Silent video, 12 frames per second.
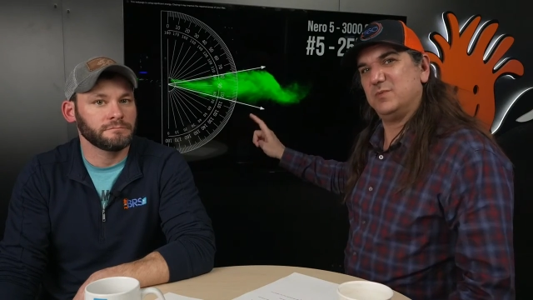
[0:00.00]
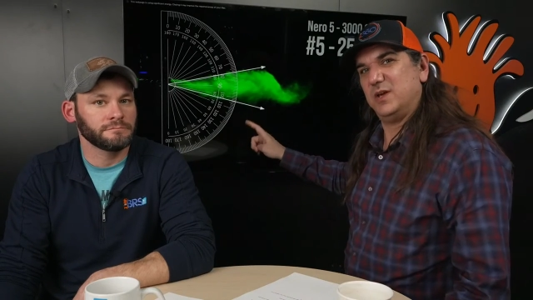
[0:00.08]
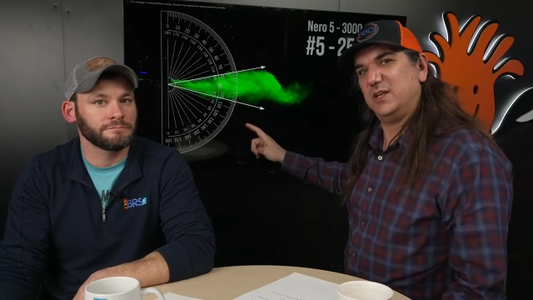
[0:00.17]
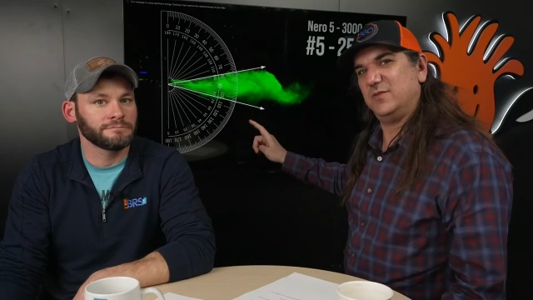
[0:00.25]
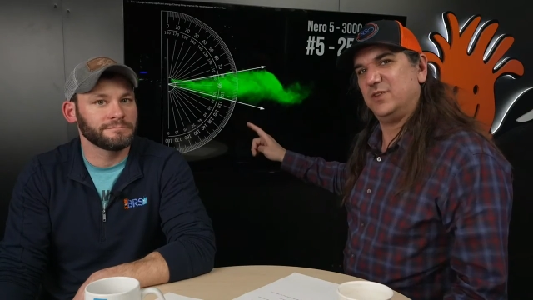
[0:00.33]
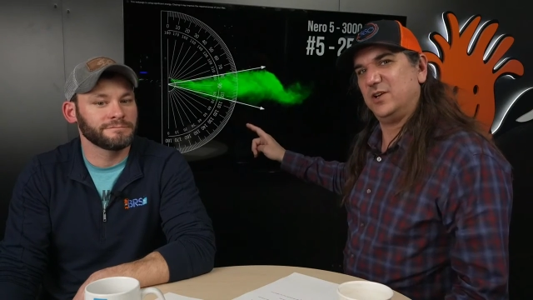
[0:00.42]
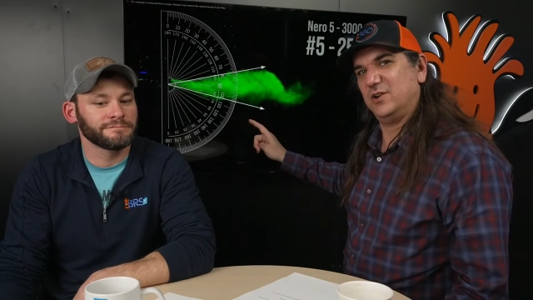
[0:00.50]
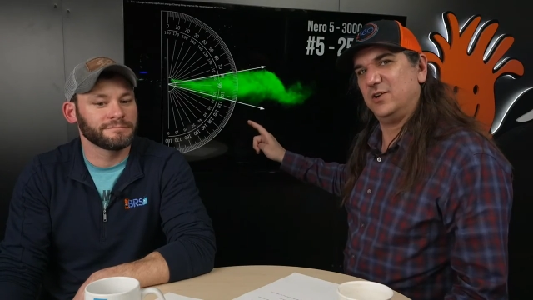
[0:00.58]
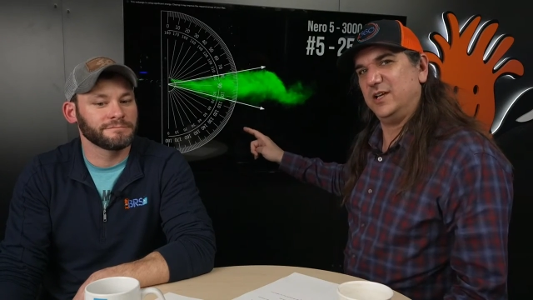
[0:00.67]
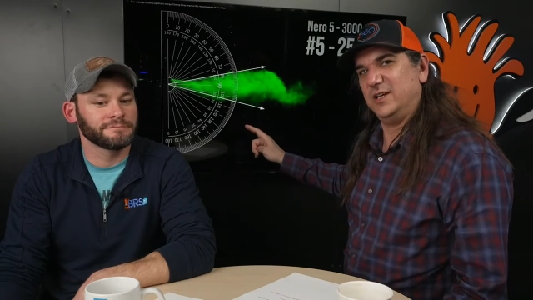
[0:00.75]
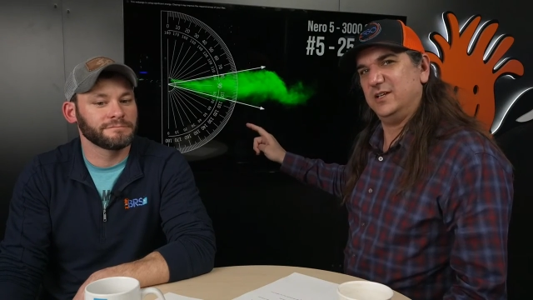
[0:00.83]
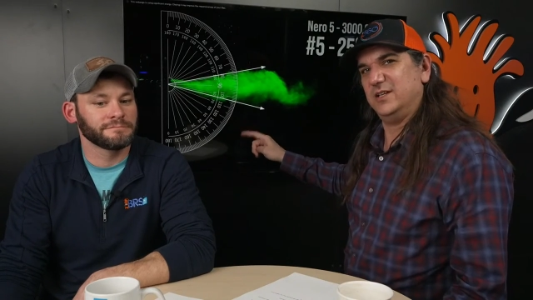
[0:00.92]
Speaker 1: man, if there
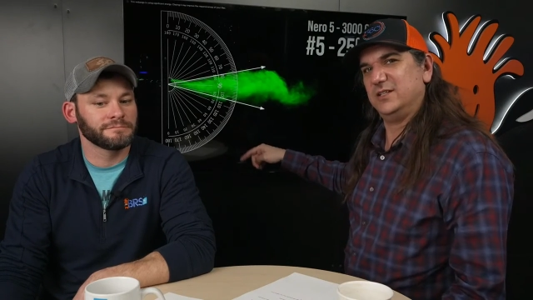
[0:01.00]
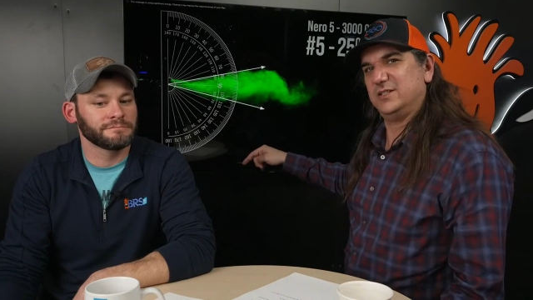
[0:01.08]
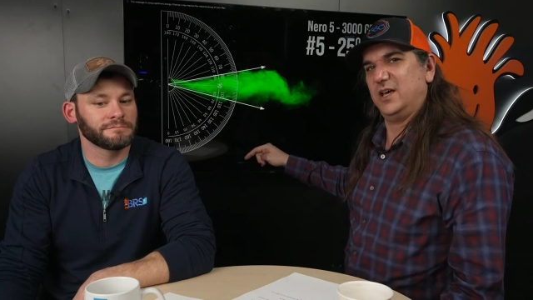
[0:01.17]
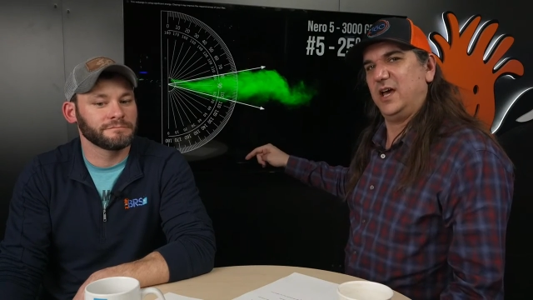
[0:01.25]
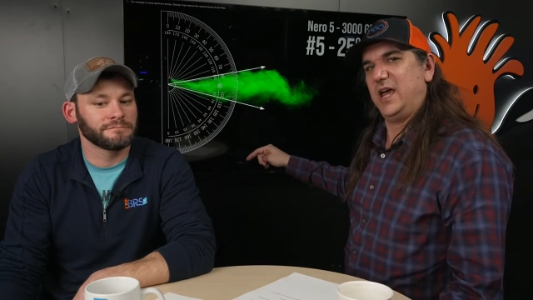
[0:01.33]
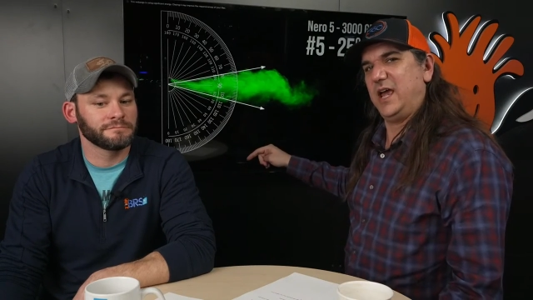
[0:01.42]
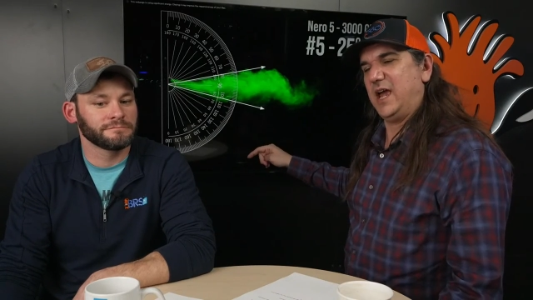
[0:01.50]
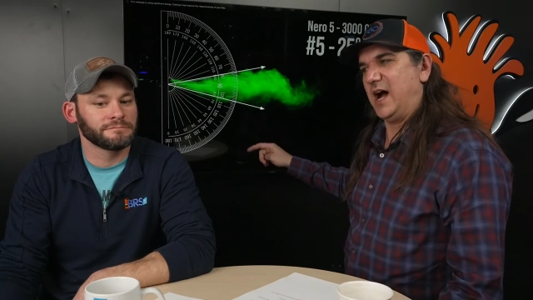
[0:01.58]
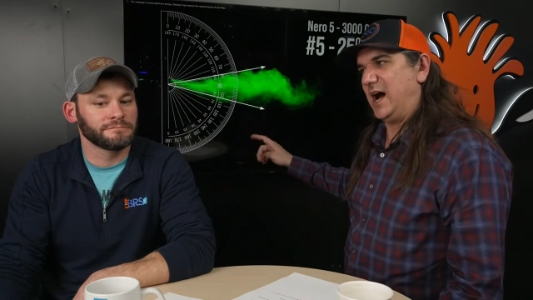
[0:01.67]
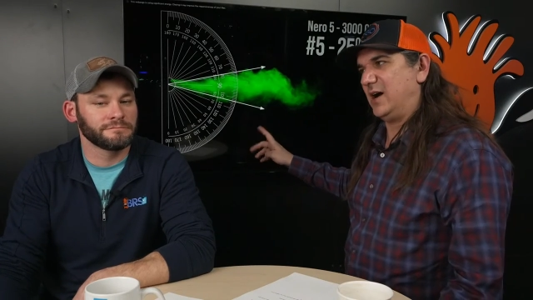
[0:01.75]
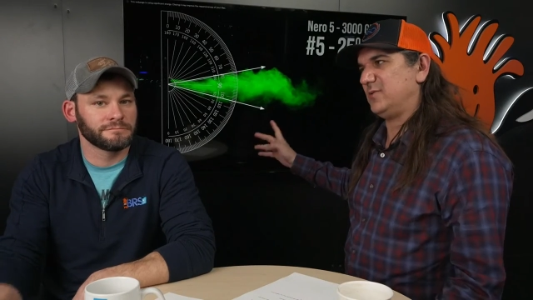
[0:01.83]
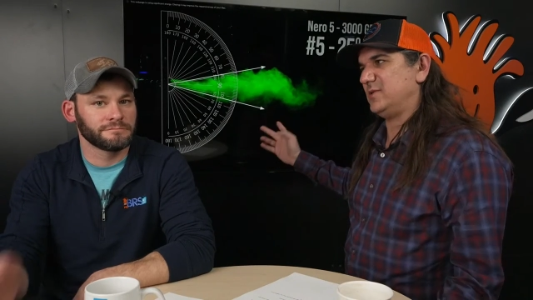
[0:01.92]
is a
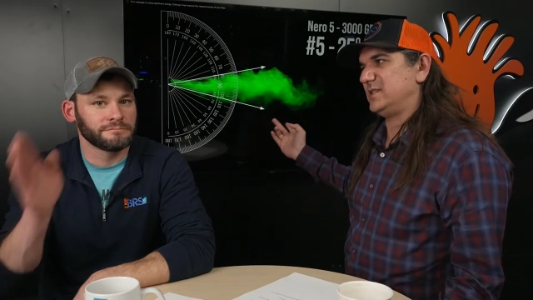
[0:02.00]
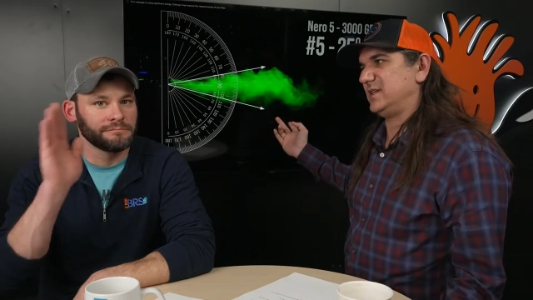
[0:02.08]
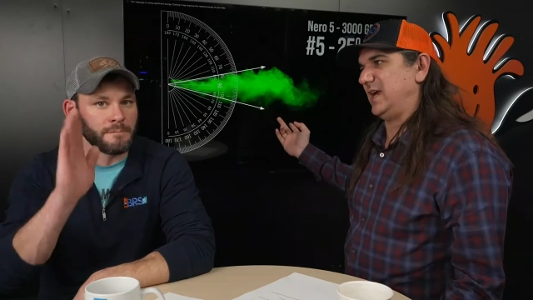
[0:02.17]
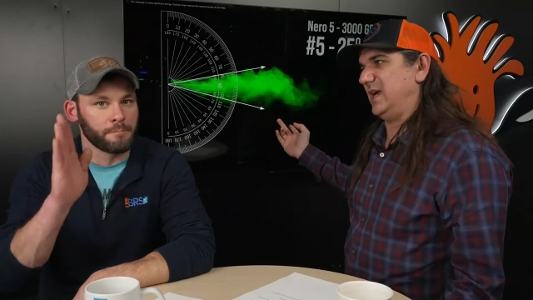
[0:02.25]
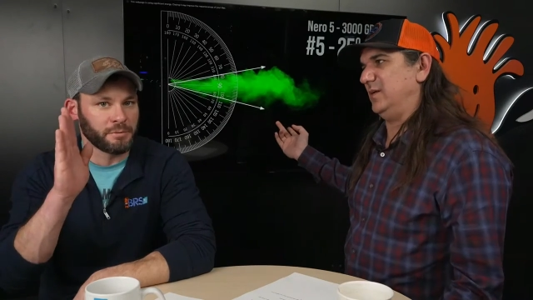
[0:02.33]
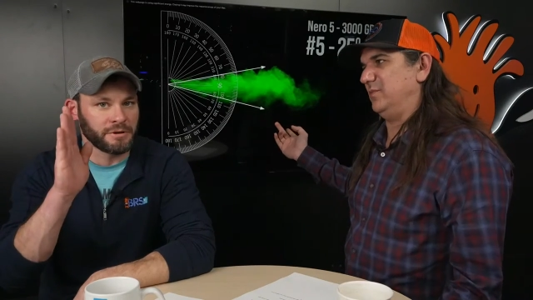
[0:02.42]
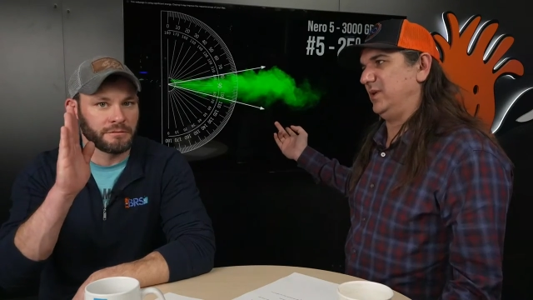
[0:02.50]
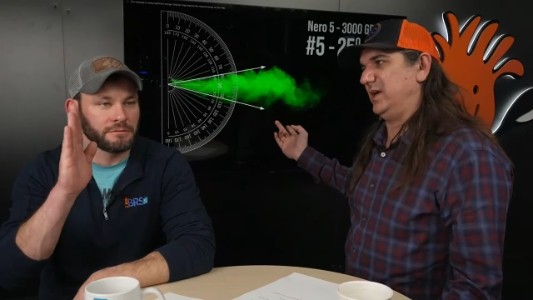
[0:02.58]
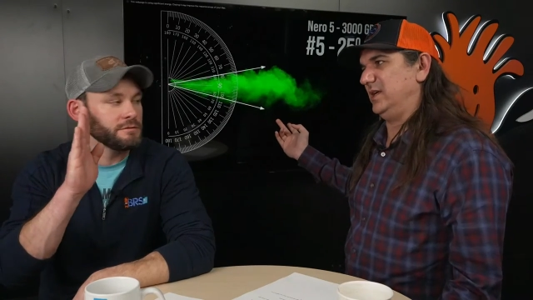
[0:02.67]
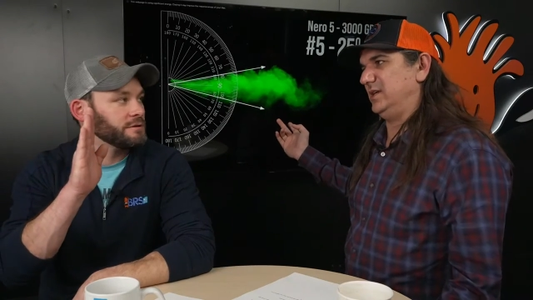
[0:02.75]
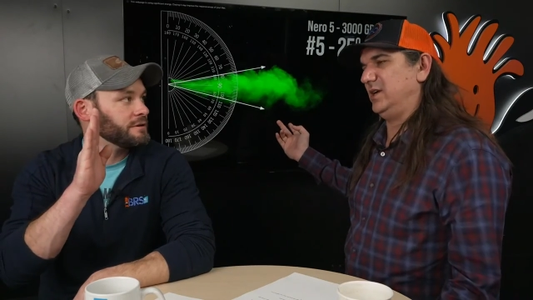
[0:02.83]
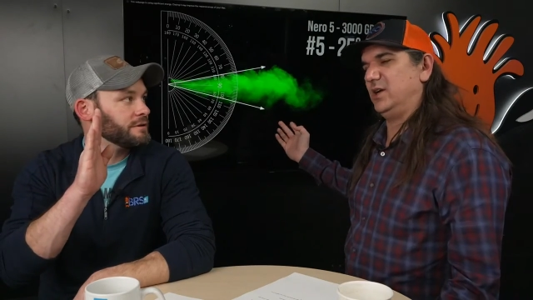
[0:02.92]
aquascape
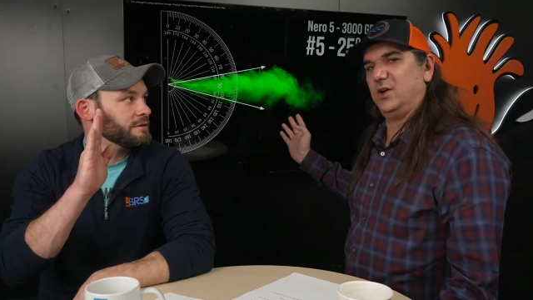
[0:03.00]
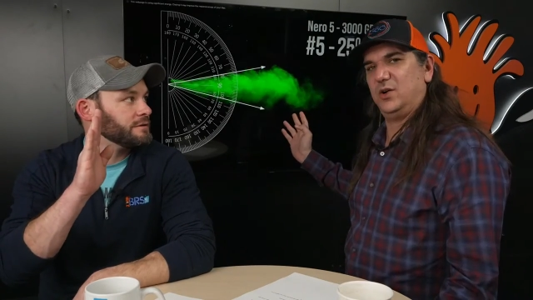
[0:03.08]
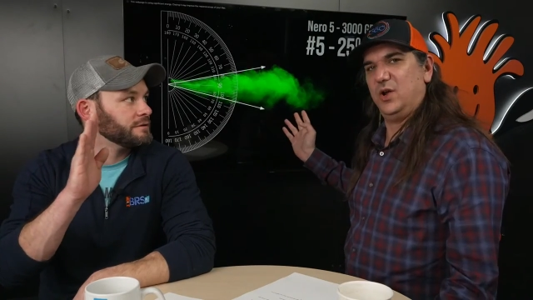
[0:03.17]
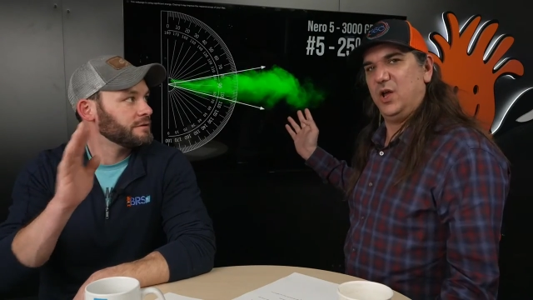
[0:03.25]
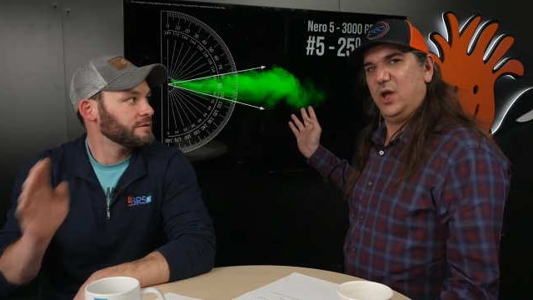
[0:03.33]
in here?